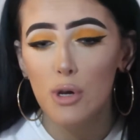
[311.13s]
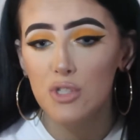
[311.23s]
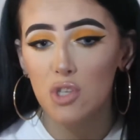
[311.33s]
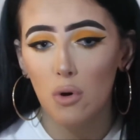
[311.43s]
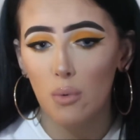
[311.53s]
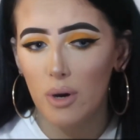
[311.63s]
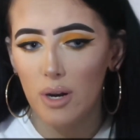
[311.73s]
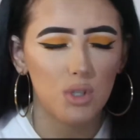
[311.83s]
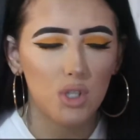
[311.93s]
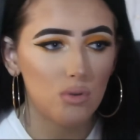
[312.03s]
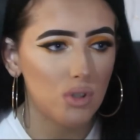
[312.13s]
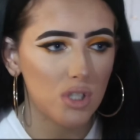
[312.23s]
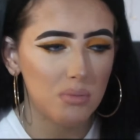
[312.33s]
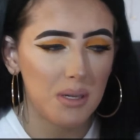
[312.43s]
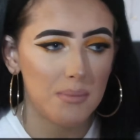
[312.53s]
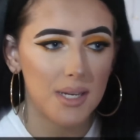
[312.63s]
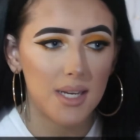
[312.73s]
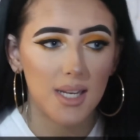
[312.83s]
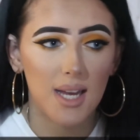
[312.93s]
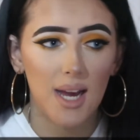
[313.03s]
So we should all just be a bit
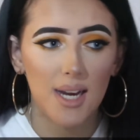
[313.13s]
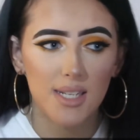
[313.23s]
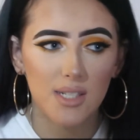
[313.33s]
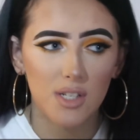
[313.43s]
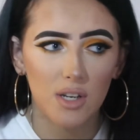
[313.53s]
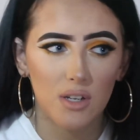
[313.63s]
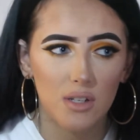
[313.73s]
kinder